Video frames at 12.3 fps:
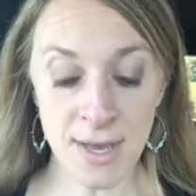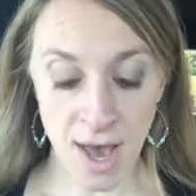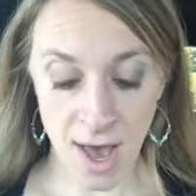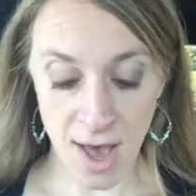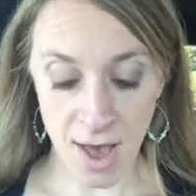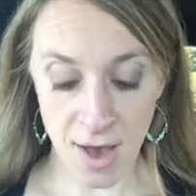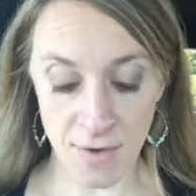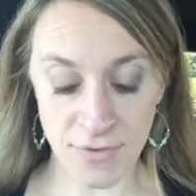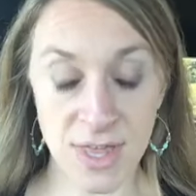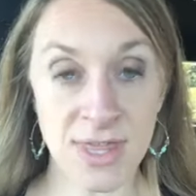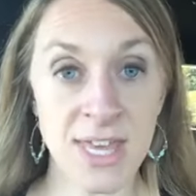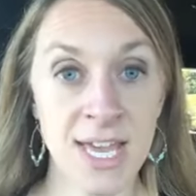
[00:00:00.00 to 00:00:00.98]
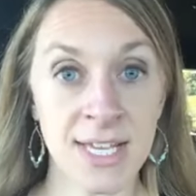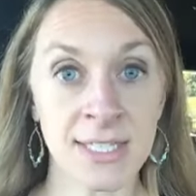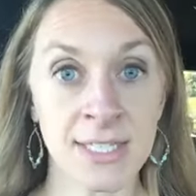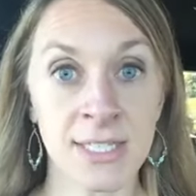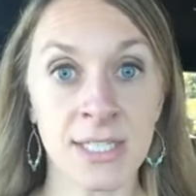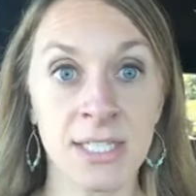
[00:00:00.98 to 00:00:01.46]
of the
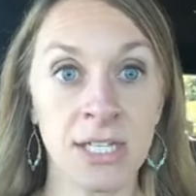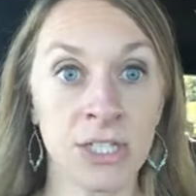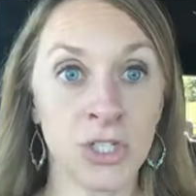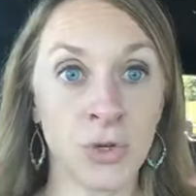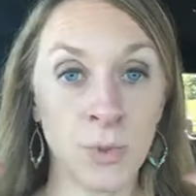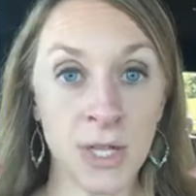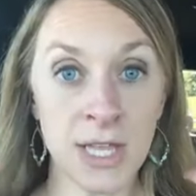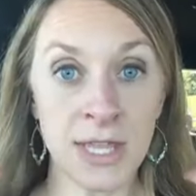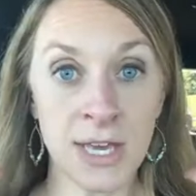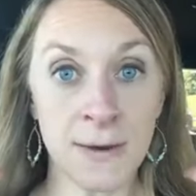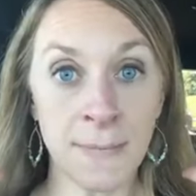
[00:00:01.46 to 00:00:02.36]
things to really think